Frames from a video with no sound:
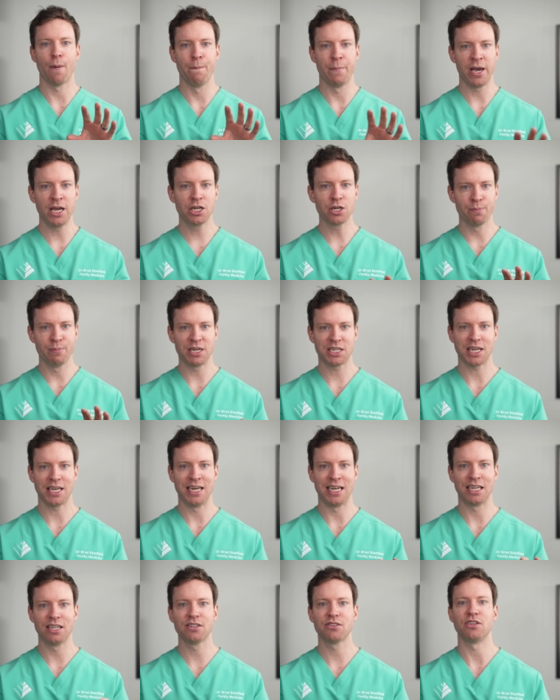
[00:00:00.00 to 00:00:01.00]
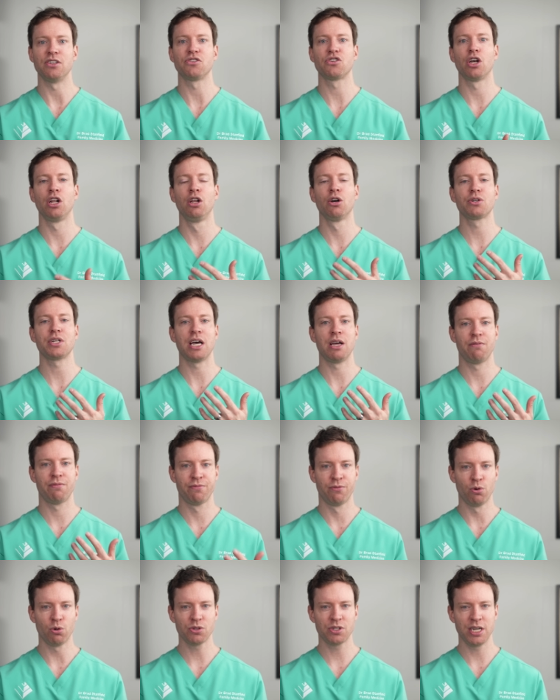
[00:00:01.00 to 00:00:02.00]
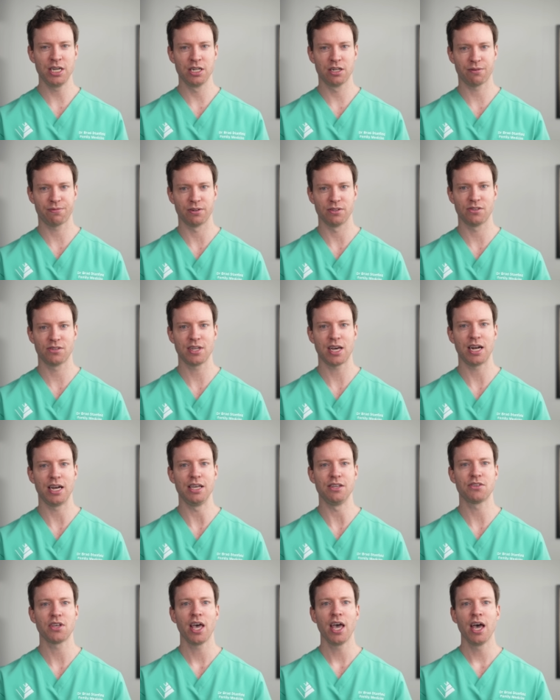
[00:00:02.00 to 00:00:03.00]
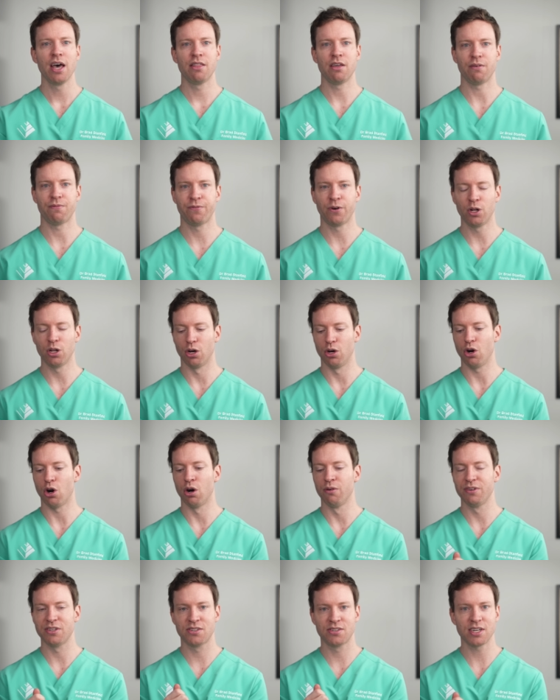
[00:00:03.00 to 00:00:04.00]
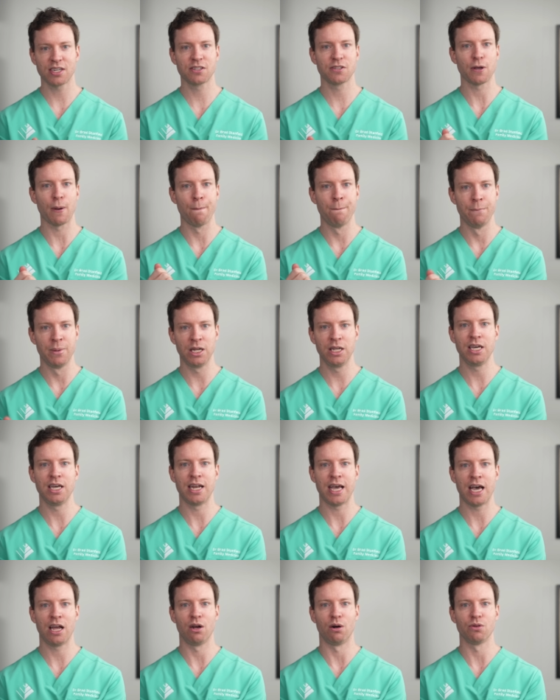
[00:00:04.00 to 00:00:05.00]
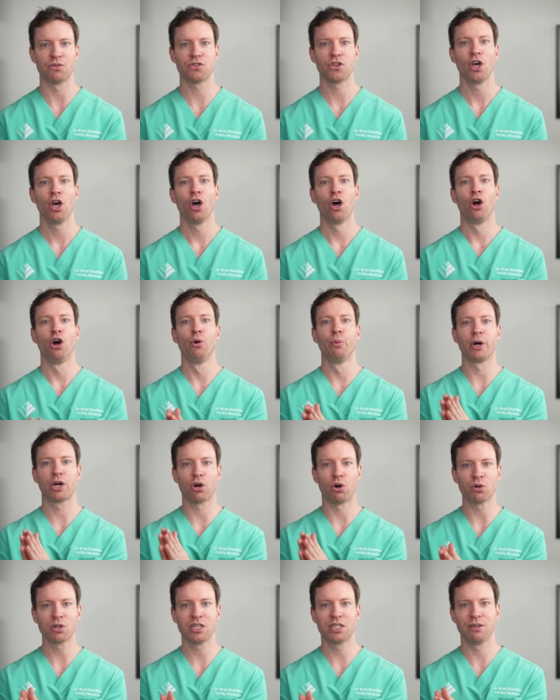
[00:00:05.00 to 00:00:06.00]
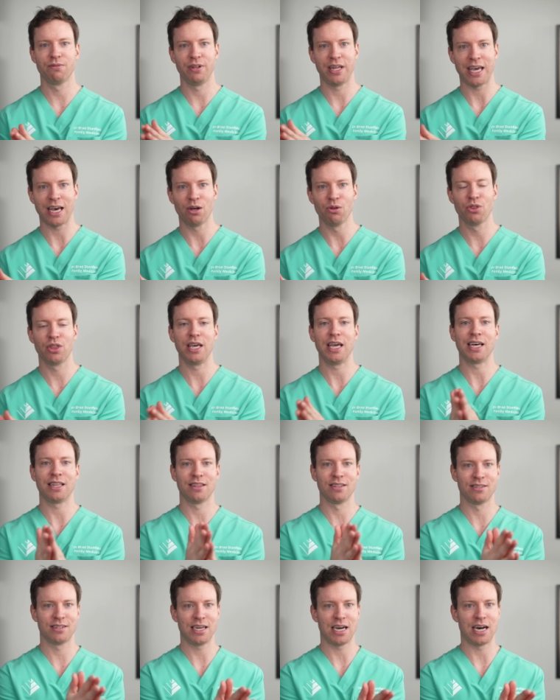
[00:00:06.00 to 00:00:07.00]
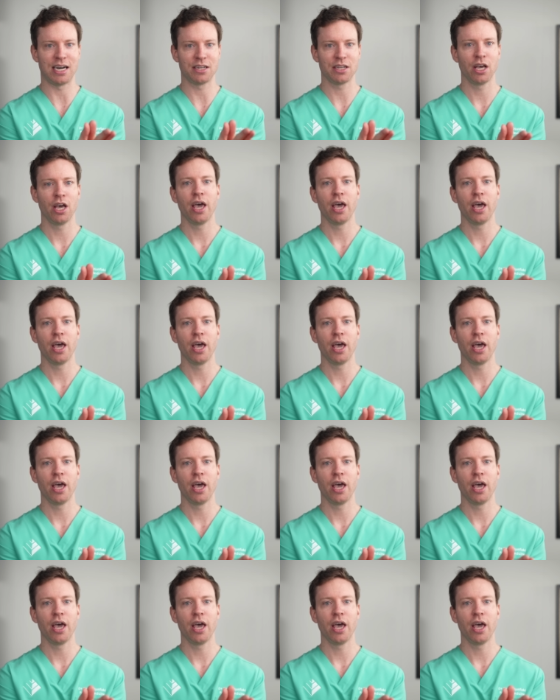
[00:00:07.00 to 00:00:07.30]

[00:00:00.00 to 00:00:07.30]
a major meta-analysis looked at fourteen different studies that followed over six million adults who were cognitively healthy at the start,